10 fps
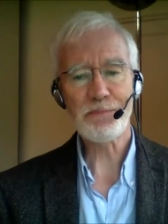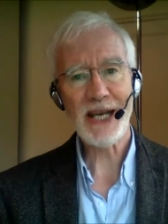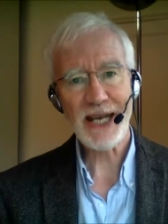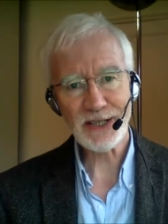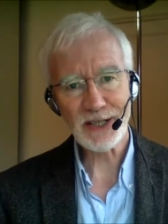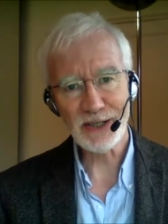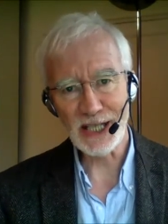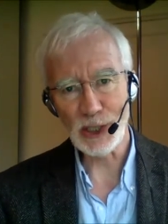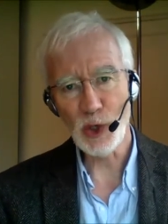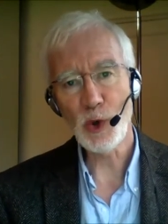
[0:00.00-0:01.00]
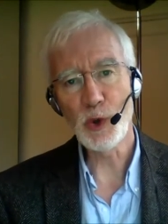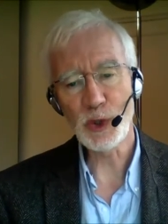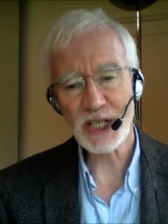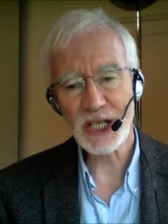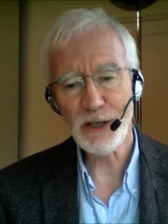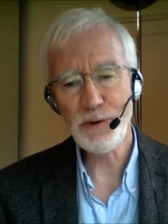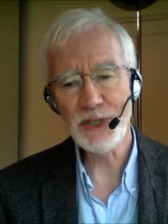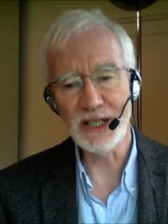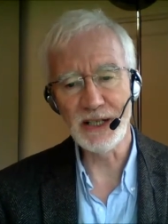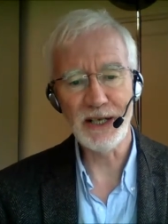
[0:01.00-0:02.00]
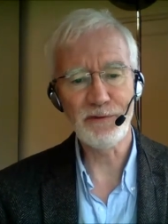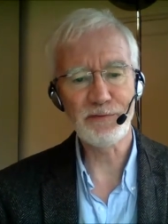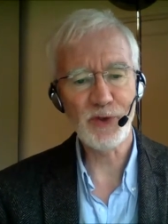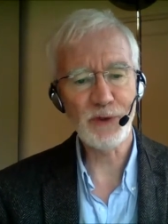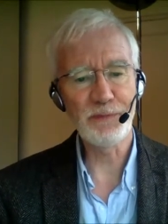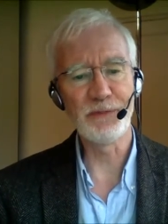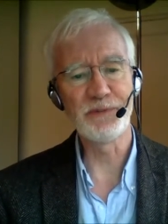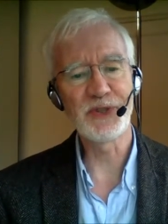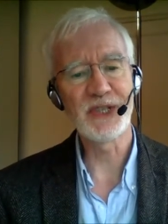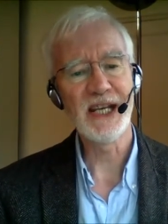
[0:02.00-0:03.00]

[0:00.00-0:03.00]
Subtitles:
patterning or coding of problems